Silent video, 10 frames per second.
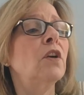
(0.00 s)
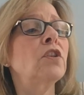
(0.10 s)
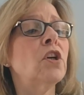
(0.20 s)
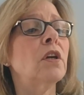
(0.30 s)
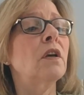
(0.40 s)

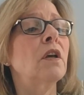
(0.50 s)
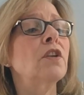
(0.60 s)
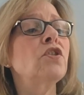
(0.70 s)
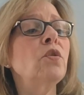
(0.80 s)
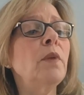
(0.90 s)
Look,
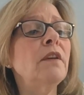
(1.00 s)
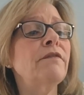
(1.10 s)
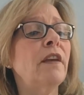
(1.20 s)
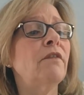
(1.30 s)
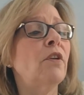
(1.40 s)
do me a
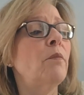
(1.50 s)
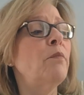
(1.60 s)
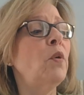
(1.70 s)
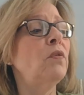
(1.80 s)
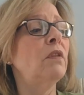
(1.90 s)
favor,
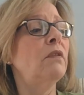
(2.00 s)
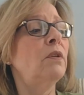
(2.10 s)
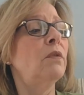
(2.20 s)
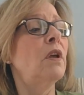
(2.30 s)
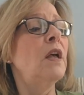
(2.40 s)
both of
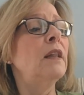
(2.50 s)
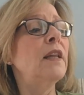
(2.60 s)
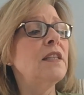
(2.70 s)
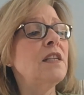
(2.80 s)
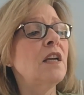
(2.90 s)
you.
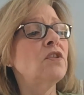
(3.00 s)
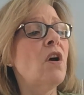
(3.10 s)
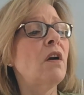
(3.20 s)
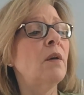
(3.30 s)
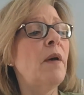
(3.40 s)
Let's not
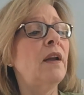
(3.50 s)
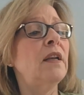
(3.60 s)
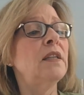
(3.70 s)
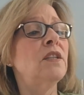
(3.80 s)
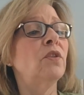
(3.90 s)
talk about
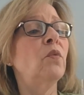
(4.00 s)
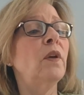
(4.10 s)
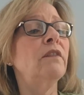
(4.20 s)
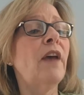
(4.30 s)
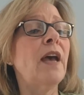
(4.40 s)
it till
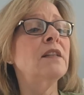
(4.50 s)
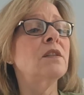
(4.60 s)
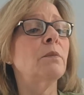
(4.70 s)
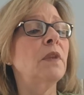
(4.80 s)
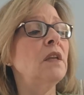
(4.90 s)
we've had
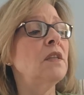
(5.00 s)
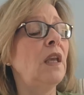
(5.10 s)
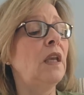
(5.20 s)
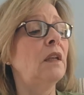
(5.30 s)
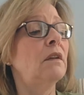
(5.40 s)
something to
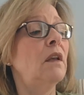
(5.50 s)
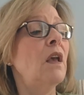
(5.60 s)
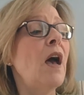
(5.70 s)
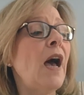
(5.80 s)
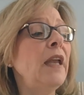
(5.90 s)
eat.
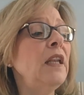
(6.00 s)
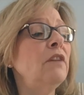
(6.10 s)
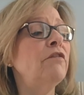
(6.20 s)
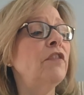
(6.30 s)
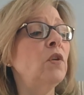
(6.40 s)
I
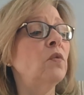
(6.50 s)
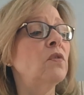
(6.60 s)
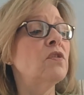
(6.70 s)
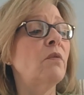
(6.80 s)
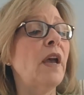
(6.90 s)
need
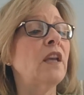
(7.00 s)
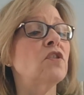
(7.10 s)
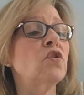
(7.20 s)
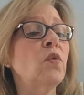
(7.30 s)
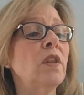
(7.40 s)
fuel so I can
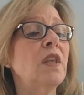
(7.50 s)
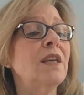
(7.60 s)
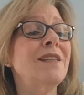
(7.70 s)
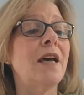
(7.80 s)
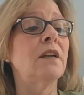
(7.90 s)
sort
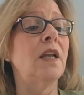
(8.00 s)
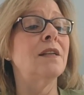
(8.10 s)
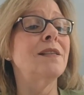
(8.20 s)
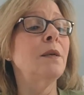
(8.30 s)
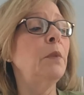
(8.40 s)
things out and
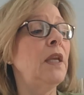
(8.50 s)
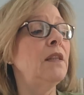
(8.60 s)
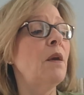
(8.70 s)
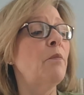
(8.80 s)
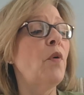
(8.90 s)

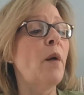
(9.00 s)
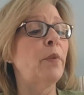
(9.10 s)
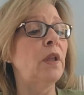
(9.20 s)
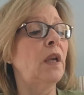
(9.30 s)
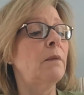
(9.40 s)
assimilate them
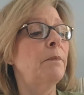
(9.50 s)
properly."